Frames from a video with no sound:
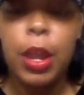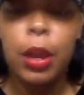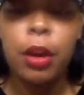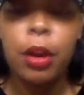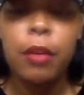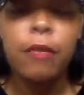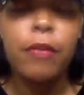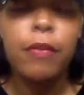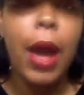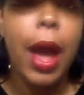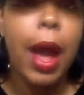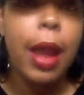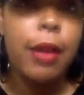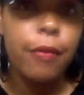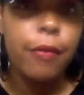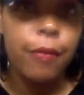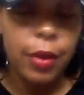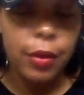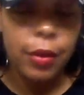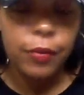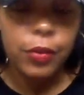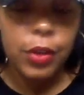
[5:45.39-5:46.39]
They are
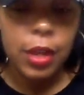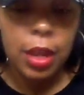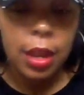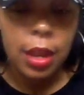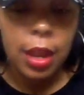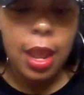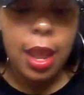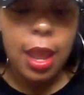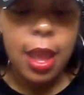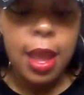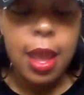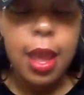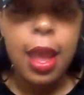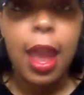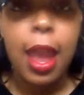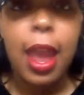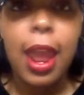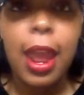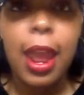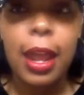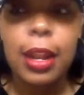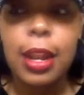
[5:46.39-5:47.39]
550
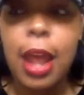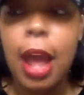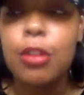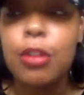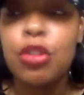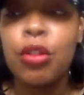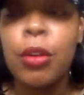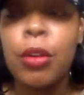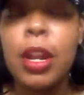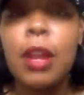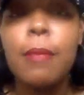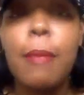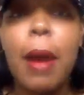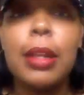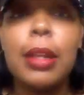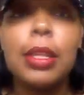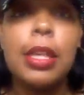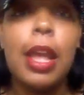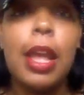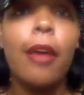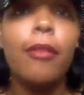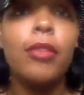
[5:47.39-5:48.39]
and I treated
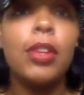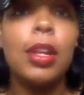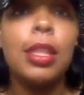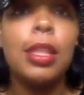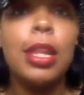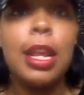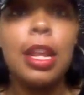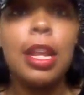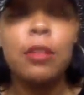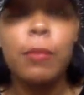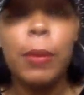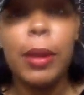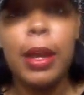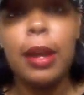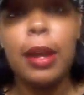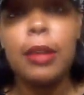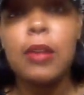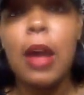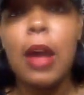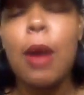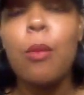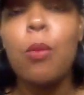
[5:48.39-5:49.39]
myself to these
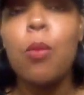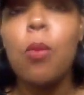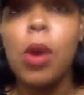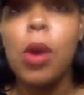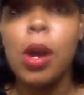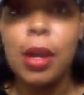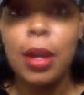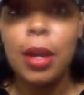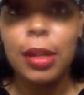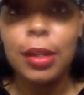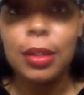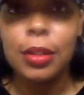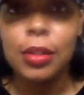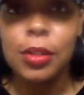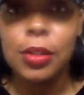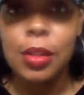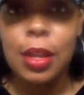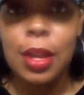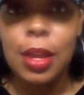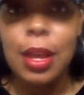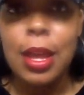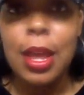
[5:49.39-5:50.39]
because I
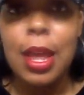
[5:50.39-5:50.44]
was